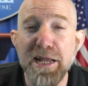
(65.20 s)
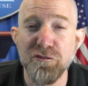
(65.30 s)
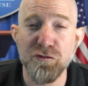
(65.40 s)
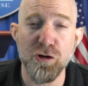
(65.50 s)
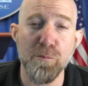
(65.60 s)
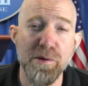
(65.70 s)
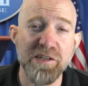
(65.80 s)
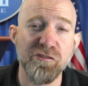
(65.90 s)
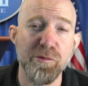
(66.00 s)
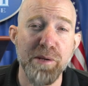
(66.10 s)
as Joe
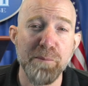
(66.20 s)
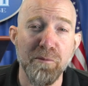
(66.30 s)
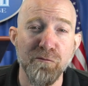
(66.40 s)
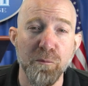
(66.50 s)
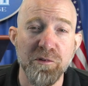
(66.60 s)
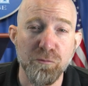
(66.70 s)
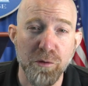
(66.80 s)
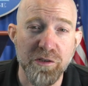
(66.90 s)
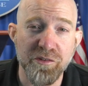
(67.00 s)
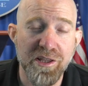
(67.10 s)
Biden's debate performance
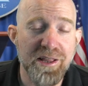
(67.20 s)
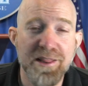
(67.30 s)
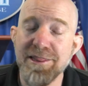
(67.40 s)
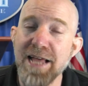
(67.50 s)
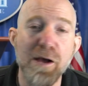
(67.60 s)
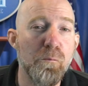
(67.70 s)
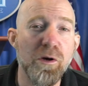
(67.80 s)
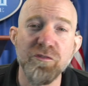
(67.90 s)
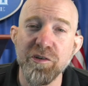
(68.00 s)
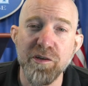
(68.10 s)
was, that
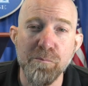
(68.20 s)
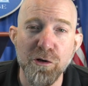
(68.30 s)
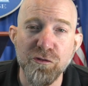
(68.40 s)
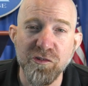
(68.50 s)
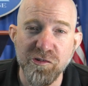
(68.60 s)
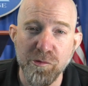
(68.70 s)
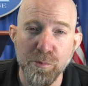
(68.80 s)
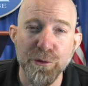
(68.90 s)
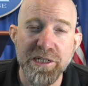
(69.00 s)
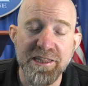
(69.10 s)
wasn't the most
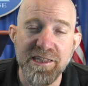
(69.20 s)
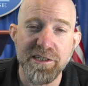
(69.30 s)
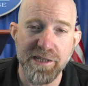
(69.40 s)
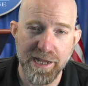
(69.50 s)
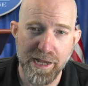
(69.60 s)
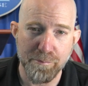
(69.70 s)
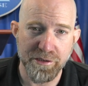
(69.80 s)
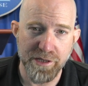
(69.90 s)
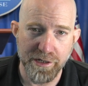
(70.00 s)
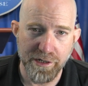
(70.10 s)
disappointing thing that happened
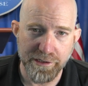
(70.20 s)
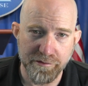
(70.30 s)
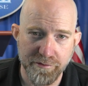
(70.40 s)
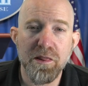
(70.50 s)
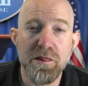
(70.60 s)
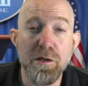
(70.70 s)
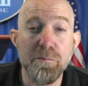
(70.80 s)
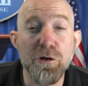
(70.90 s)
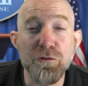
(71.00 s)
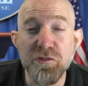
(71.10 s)
that night. The
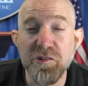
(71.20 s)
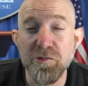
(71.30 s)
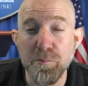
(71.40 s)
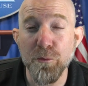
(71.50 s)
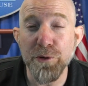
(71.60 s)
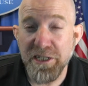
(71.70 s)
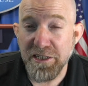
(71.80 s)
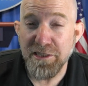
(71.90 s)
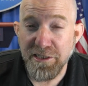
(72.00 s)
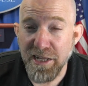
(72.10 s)
most disappointing
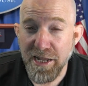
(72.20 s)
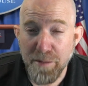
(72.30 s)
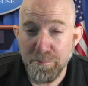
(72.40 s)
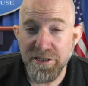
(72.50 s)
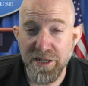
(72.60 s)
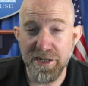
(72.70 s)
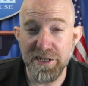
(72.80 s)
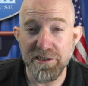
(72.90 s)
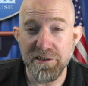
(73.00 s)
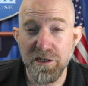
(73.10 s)
thing that happened that
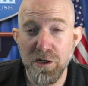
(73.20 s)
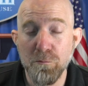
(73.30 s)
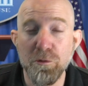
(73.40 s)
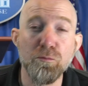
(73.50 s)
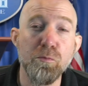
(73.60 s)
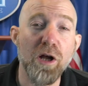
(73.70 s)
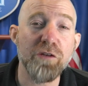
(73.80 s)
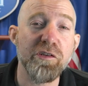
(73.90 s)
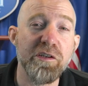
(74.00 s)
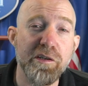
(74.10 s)
night was
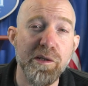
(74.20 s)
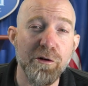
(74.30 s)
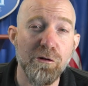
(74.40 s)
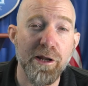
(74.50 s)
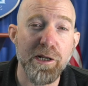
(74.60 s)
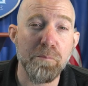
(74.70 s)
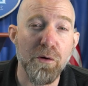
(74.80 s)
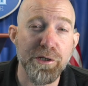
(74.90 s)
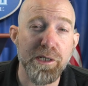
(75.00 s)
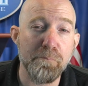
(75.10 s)
watching the Democratic
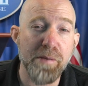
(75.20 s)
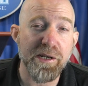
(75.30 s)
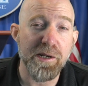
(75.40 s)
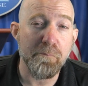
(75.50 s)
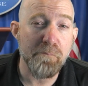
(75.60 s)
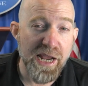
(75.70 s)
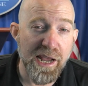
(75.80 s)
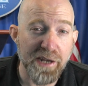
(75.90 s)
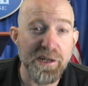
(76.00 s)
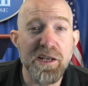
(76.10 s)
Party abandon a
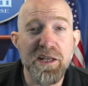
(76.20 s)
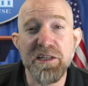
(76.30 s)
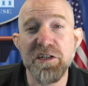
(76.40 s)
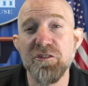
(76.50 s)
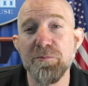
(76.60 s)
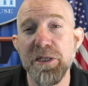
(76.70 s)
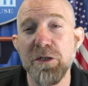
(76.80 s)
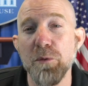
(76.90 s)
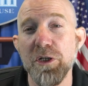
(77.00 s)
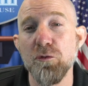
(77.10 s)
man that is
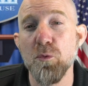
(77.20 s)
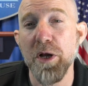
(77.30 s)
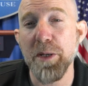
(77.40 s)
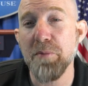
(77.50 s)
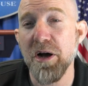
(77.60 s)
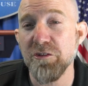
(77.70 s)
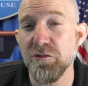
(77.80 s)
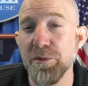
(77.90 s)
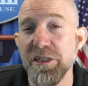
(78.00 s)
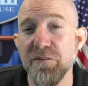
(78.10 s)
spending what is quite
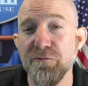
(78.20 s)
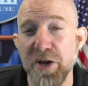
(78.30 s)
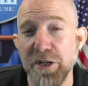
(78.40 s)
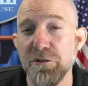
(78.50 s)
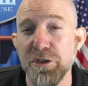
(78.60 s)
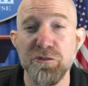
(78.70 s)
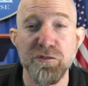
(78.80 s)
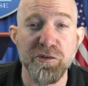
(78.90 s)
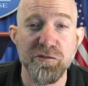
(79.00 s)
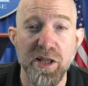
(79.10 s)
possibly the final years
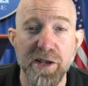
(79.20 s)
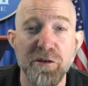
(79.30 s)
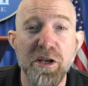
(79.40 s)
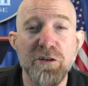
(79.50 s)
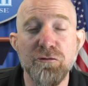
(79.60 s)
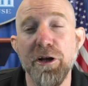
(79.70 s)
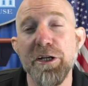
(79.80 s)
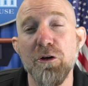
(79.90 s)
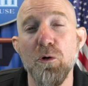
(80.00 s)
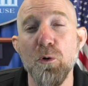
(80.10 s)
of his life trying
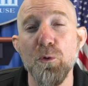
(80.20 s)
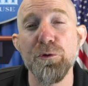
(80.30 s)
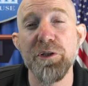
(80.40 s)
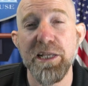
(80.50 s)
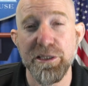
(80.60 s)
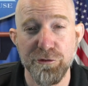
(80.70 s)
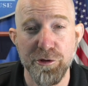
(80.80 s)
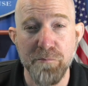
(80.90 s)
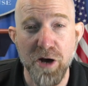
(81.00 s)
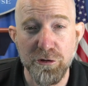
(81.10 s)
to hold together
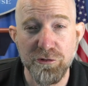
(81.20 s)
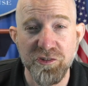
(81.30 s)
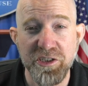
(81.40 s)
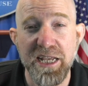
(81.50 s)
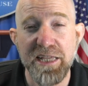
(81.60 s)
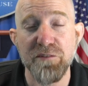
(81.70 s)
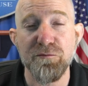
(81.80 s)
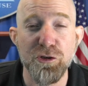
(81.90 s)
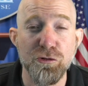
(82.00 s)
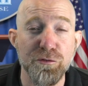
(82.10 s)
democracy and the
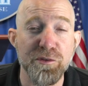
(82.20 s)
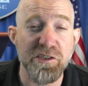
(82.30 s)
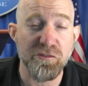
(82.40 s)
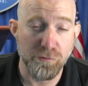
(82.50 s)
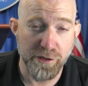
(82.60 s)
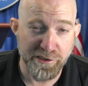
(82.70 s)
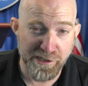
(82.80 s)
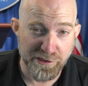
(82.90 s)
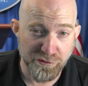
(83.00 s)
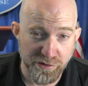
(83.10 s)
future of this great
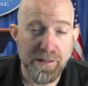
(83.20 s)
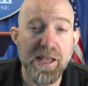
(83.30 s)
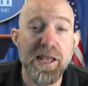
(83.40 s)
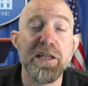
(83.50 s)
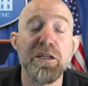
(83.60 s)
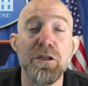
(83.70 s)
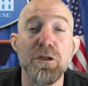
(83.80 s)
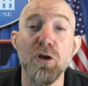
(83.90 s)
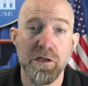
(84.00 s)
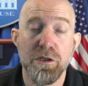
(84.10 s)
nation. And
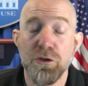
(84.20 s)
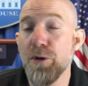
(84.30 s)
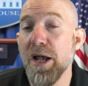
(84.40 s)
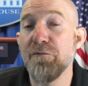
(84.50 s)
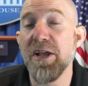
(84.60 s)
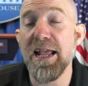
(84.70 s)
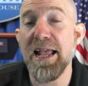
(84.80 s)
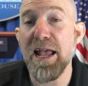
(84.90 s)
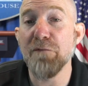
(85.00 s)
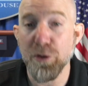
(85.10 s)
look, you have
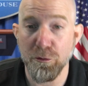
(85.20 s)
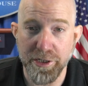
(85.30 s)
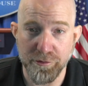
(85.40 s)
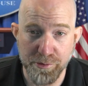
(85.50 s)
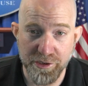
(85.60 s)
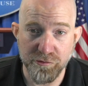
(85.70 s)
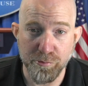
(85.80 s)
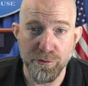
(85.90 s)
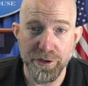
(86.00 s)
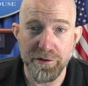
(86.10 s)
every right to be
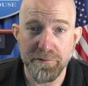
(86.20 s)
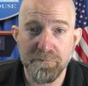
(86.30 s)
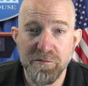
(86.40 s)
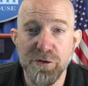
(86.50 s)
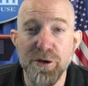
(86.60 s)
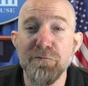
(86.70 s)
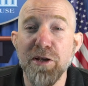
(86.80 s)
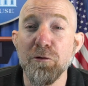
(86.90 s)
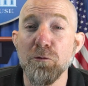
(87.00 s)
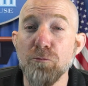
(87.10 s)
disappointed. You have
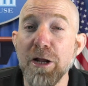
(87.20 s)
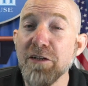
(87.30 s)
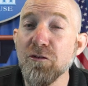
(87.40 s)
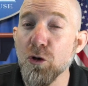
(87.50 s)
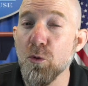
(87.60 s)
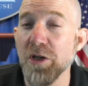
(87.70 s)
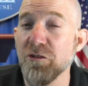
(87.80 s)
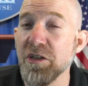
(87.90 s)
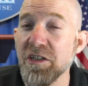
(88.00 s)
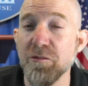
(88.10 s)
every right to
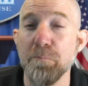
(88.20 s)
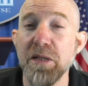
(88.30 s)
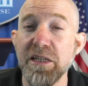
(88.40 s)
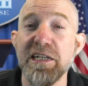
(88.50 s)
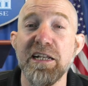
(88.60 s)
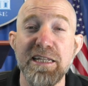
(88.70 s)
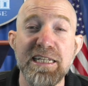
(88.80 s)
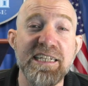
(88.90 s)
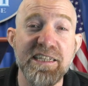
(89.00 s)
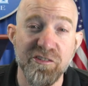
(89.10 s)
question his ability to
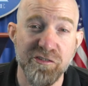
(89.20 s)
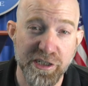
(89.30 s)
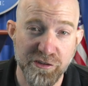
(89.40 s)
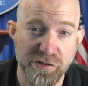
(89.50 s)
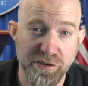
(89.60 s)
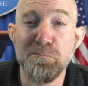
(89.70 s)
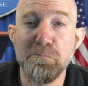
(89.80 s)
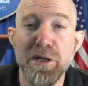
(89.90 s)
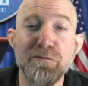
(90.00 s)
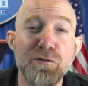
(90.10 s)
lead this nation.
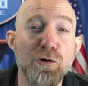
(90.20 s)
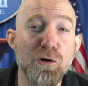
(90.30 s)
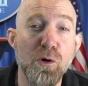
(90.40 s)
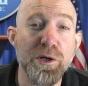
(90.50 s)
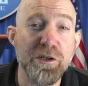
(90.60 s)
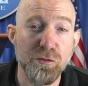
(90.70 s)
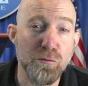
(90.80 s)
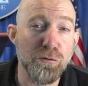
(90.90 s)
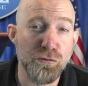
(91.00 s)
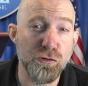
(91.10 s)
But if you're going to
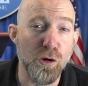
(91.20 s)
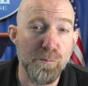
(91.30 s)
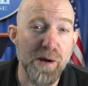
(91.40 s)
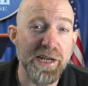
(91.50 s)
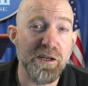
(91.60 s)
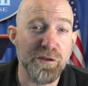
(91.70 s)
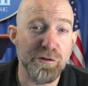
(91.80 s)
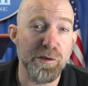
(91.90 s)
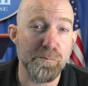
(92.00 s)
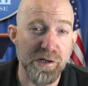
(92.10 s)
throw Joe Biden under
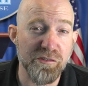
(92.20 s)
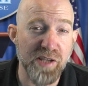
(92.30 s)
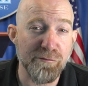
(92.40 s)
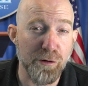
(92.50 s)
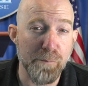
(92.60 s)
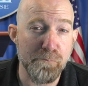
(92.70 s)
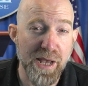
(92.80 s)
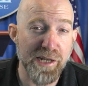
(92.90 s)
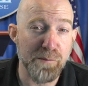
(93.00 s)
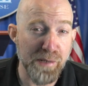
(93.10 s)
the bus after a
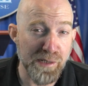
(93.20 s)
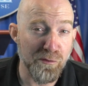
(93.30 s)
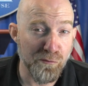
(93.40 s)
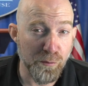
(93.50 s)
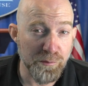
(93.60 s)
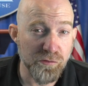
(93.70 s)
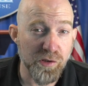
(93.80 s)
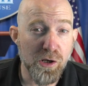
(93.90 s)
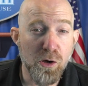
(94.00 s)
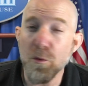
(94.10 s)
bad debate performance,
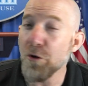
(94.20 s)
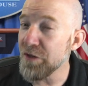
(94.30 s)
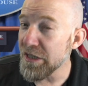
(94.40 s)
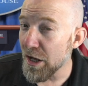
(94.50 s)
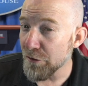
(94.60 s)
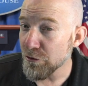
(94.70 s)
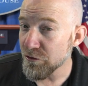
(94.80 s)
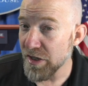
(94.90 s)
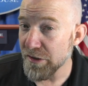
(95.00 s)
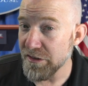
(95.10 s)
while the other
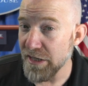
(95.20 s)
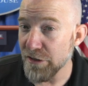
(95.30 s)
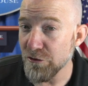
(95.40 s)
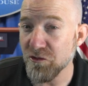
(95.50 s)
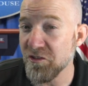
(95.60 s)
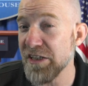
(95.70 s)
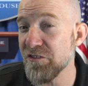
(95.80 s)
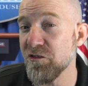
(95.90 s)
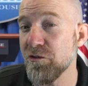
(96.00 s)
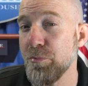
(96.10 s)
side of the aisle stands
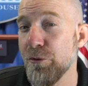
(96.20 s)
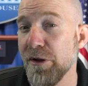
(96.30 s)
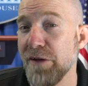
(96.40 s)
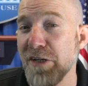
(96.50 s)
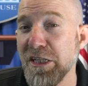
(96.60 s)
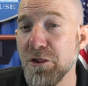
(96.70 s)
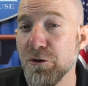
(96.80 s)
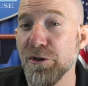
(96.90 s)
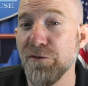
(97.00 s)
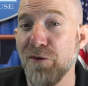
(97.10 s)
in support of a
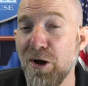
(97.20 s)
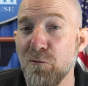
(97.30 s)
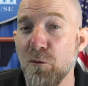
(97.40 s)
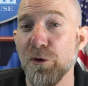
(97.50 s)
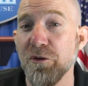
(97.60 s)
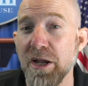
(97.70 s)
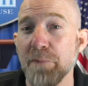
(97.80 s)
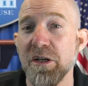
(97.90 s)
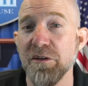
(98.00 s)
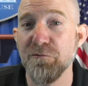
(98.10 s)
34-time
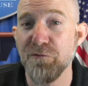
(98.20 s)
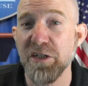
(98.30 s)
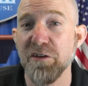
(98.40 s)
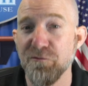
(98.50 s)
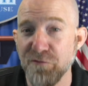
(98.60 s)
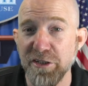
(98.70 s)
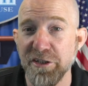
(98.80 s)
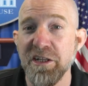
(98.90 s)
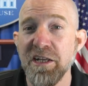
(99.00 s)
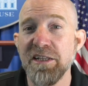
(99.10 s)
convicted
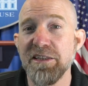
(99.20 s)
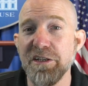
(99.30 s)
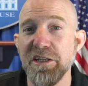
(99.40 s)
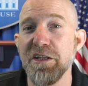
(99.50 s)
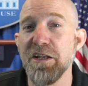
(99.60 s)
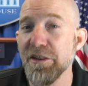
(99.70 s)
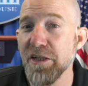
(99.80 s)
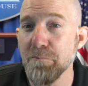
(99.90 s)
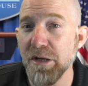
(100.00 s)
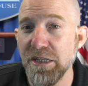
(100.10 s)
felon that did
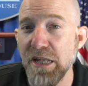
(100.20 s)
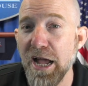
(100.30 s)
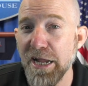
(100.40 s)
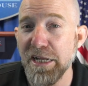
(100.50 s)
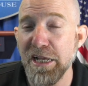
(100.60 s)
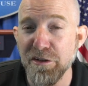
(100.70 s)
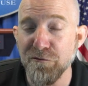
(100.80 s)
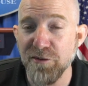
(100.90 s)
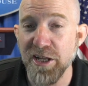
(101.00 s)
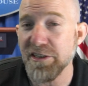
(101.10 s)
nothing but lie and
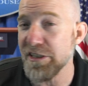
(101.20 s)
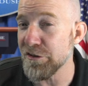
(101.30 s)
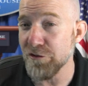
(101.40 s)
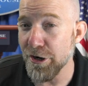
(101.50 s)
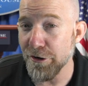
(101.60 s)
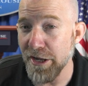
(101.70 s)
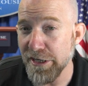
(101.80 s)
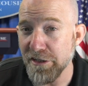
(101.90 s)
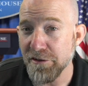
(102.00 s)
deflect the entire night,